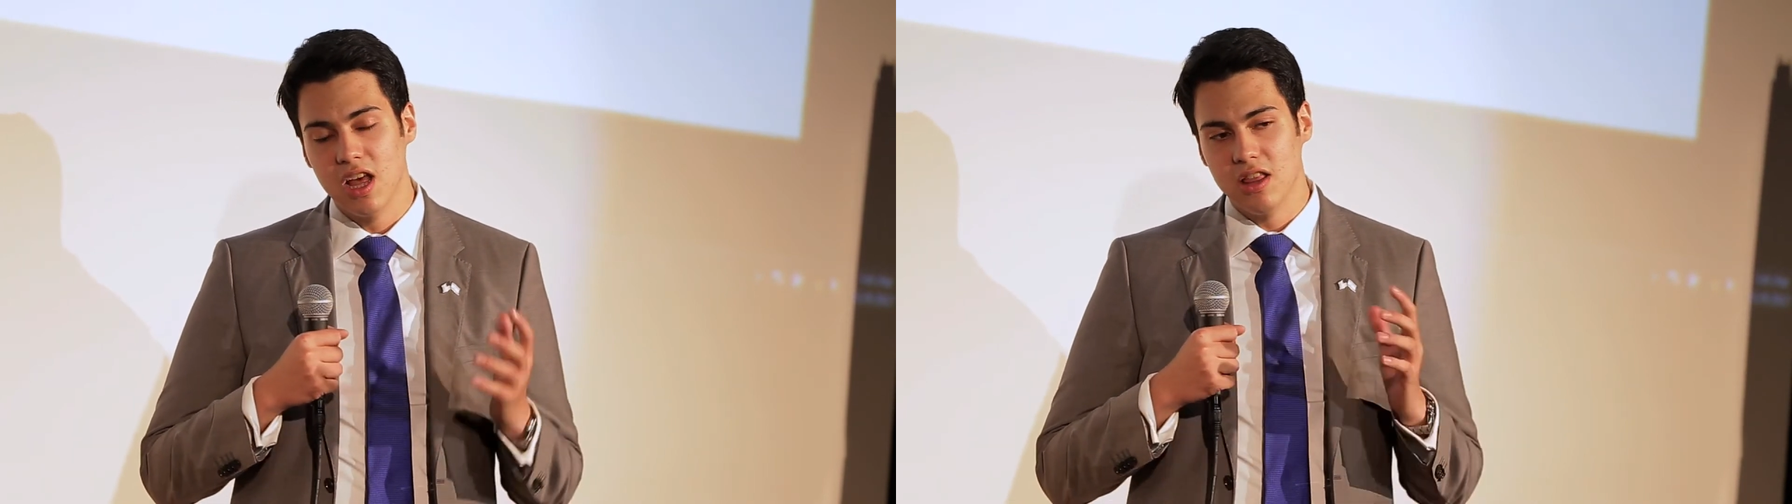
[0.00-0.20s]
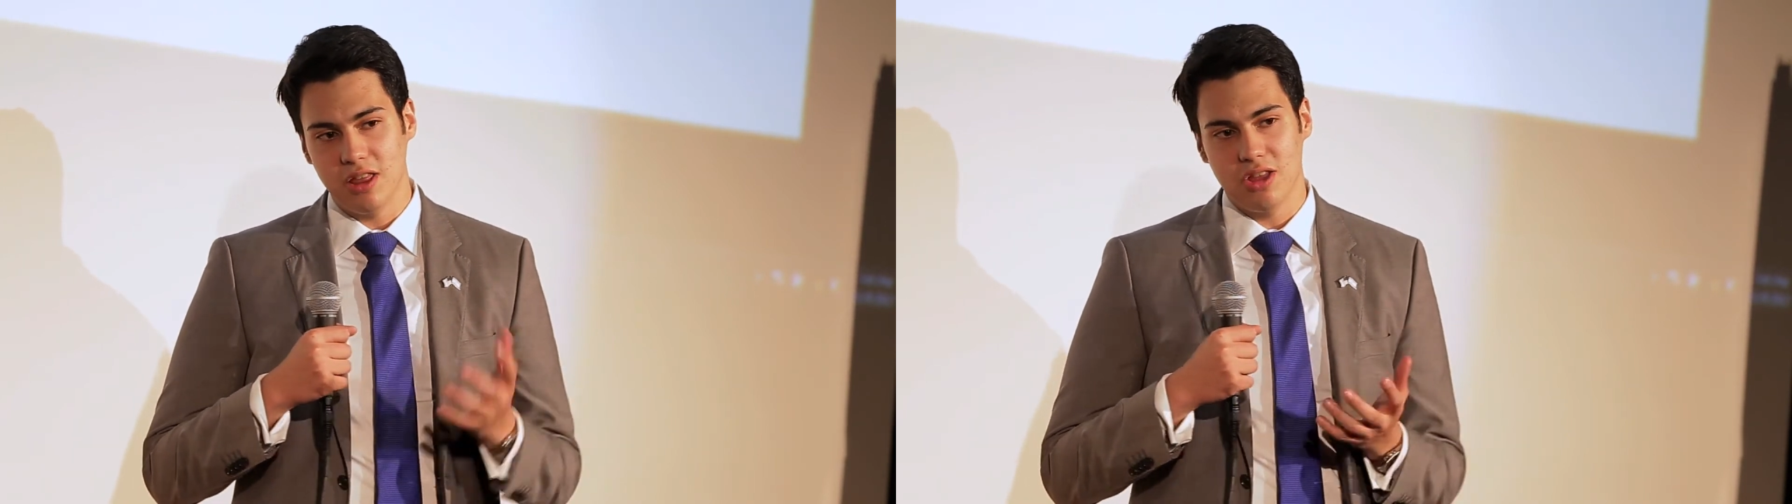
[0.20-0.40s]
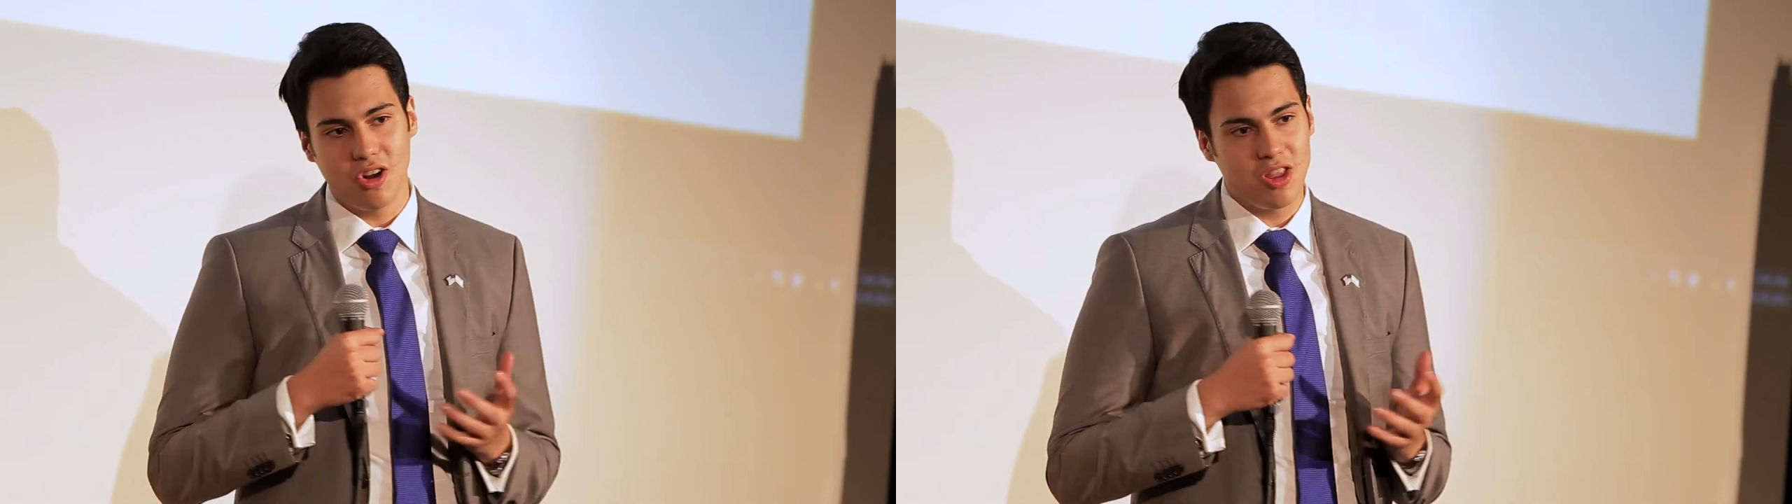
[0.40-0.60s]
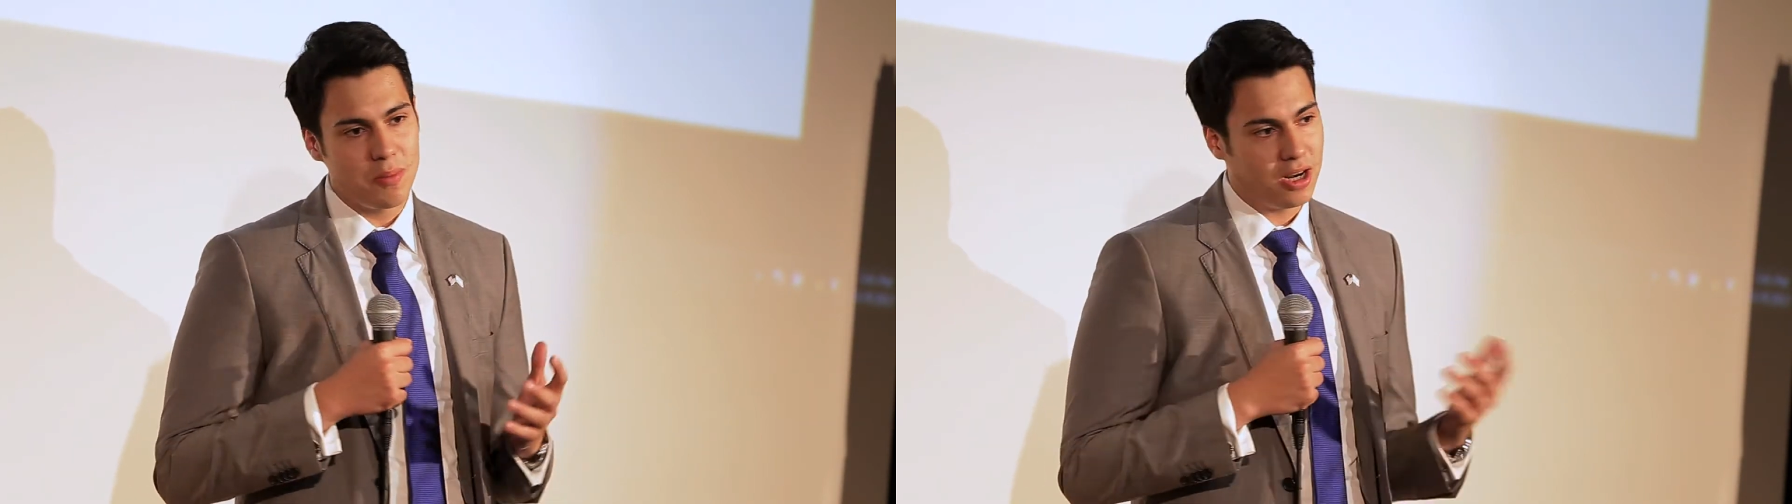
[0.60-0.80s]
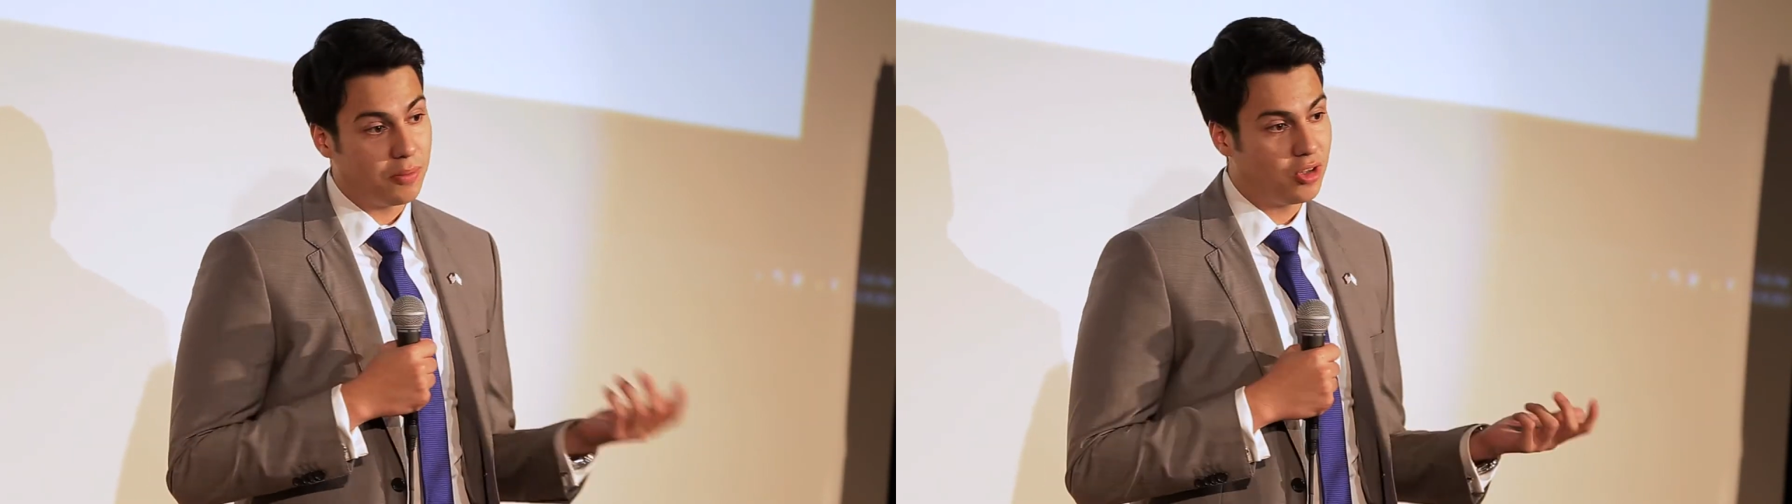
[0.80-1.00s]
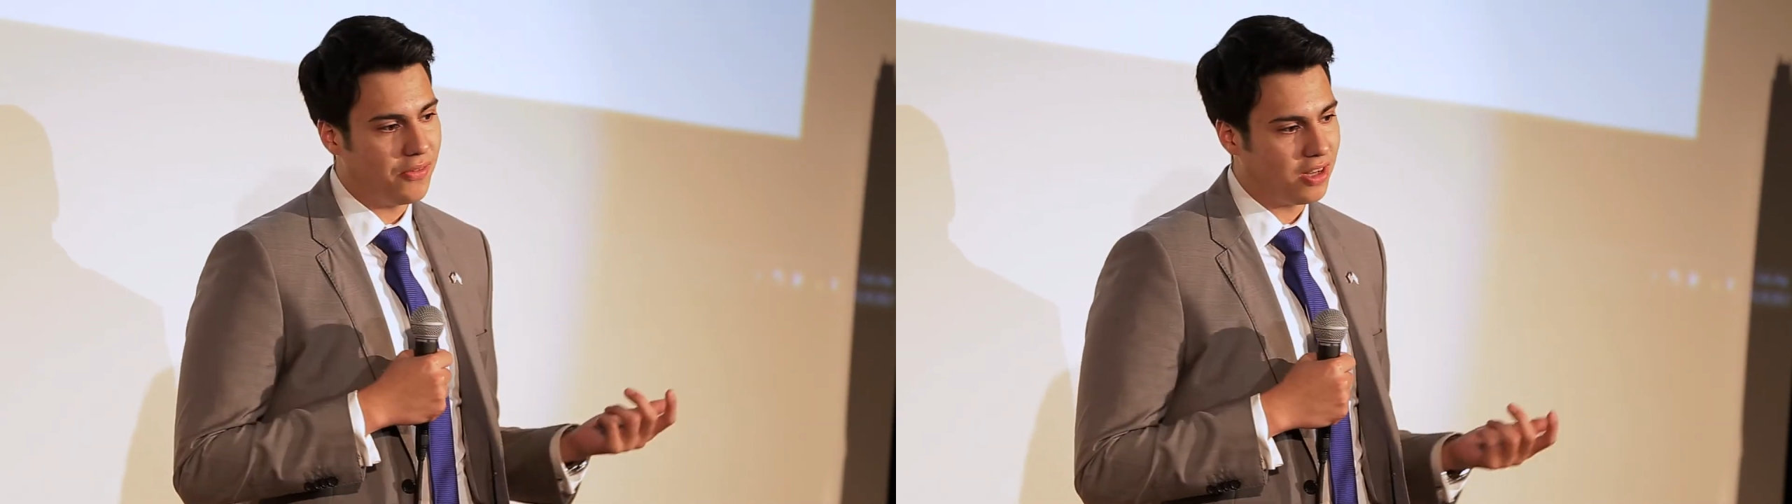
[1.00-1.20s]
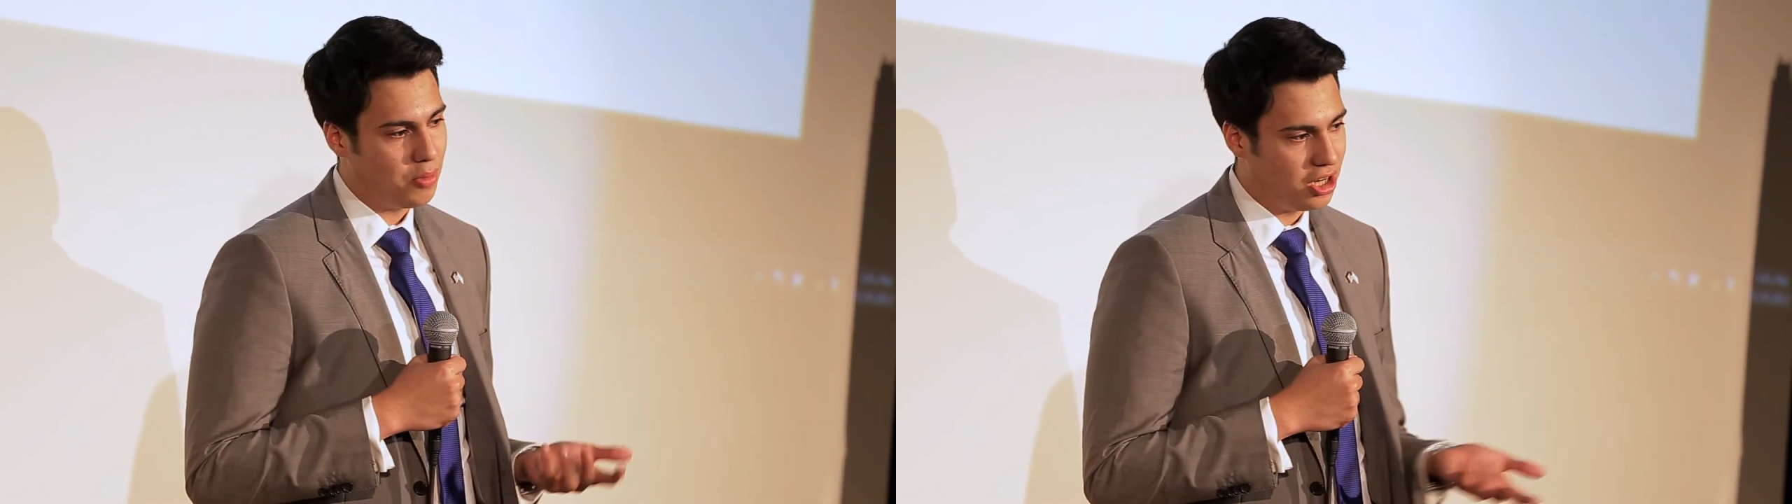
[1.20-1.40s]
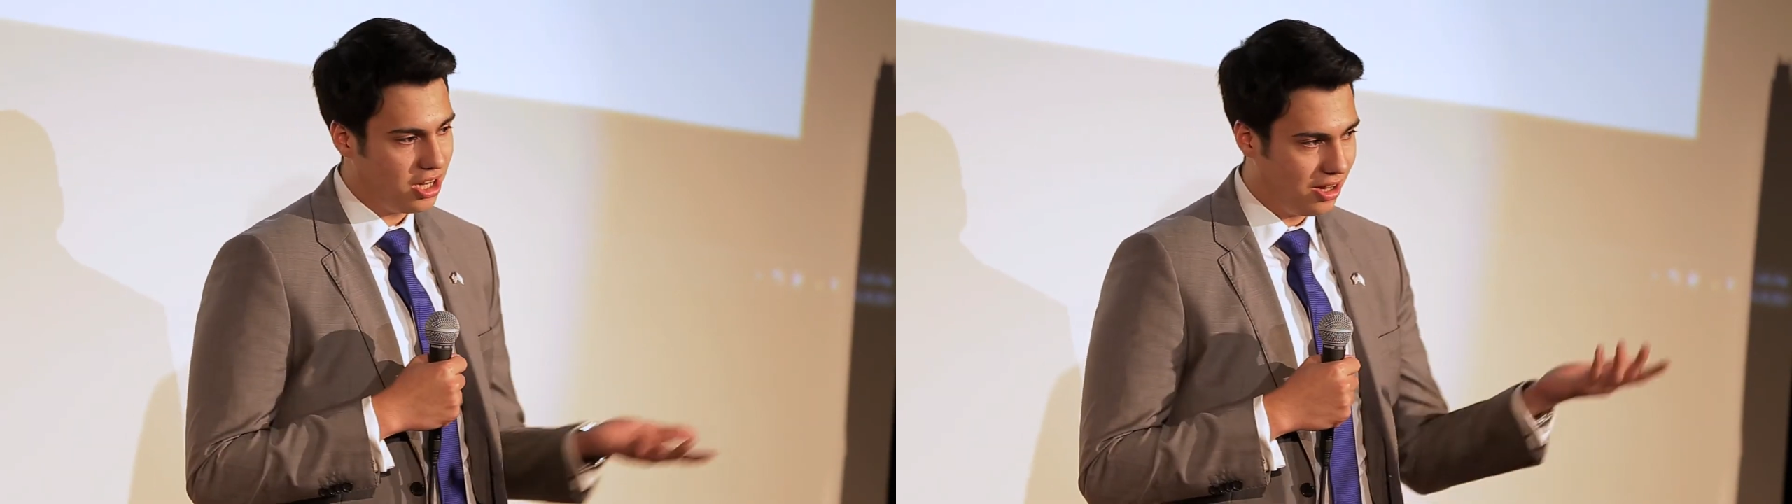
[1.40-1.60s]
they throw them in an observant
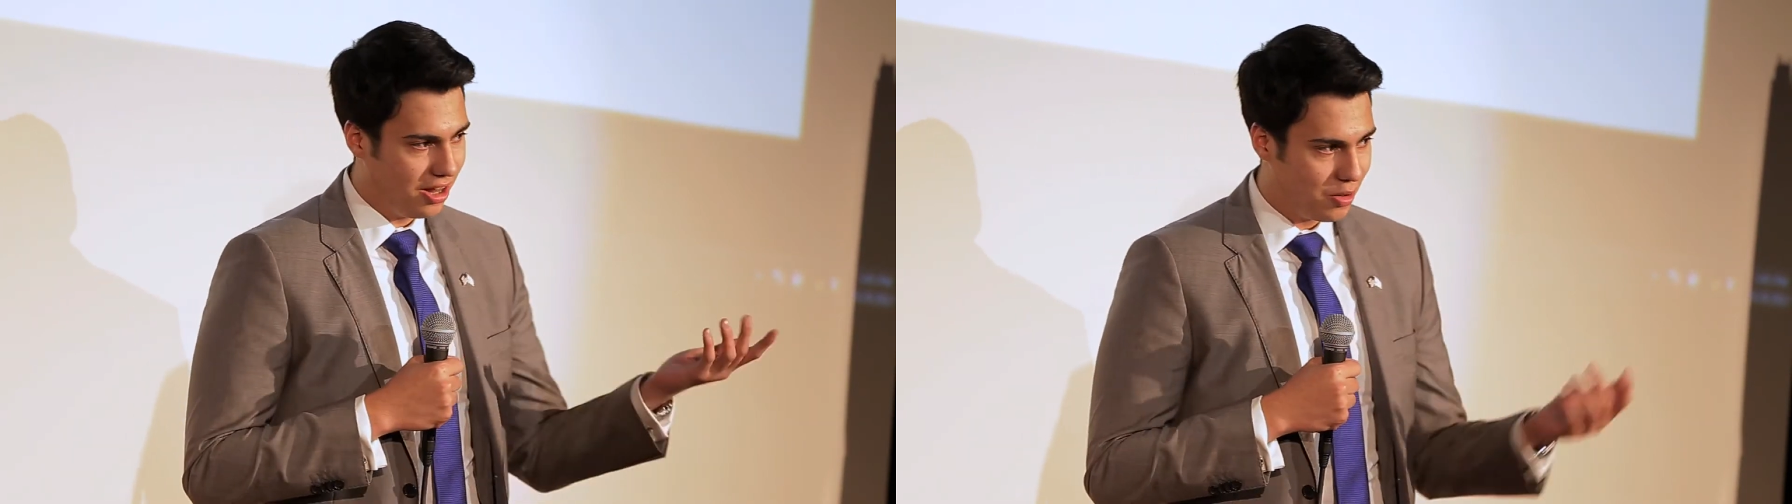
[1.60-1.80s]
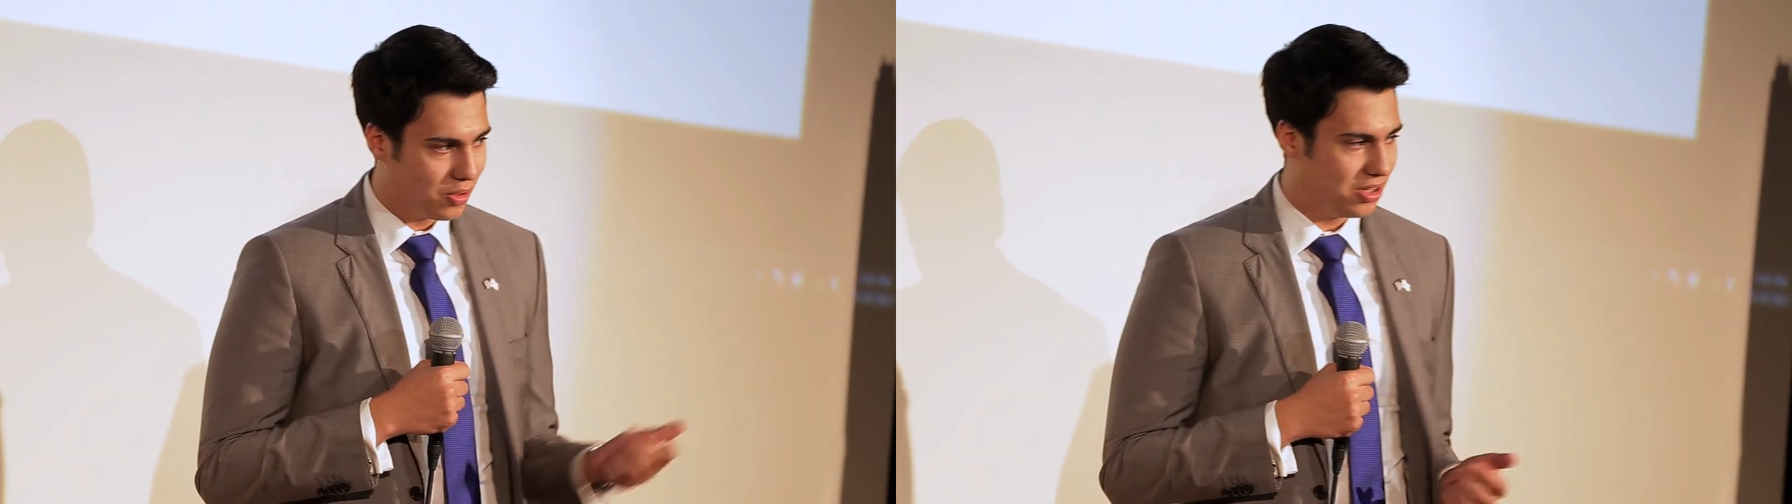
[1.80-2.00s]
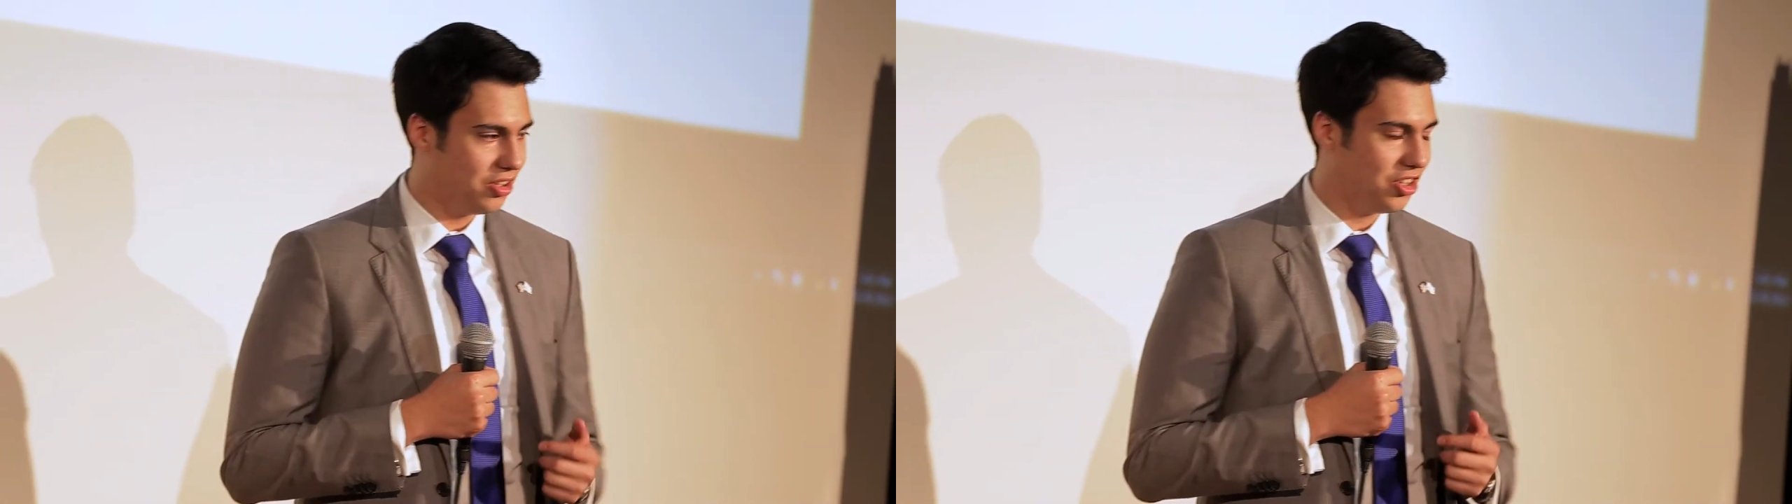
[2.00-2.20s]
community, Lakewood, New